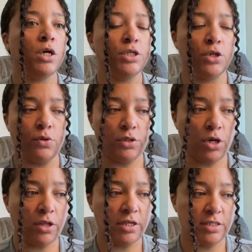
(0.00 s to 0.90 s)
So it's
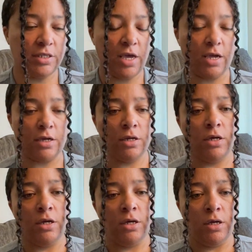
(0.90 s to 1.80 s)
all that to say,
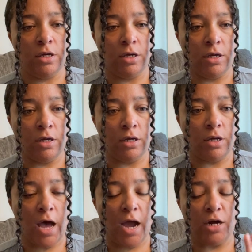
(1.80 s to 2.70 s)

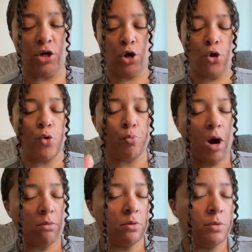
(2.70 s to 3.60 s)
I know
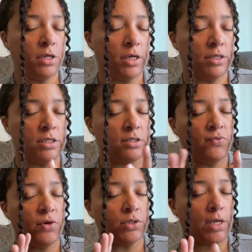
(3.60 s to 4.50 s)
probably that this
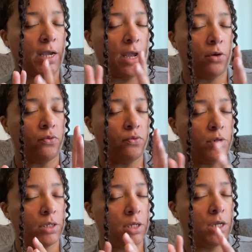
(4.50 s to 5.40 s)
feels like a
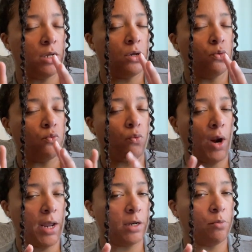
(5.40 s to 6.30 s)
really
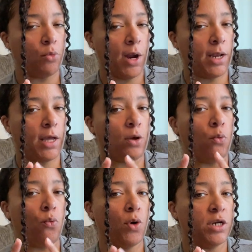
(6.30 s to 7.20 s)
random rant. Like,
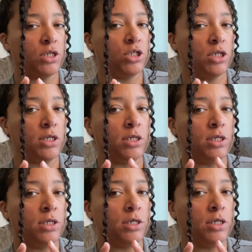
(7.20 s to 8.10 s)
what is she
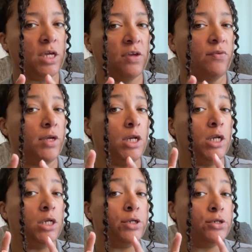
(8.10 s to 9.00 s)
even
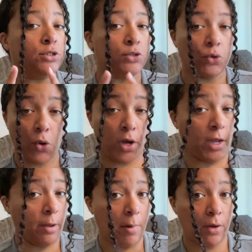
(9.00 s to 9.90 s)

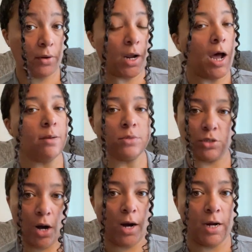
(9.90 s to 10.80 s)
talking about? I'm sorry.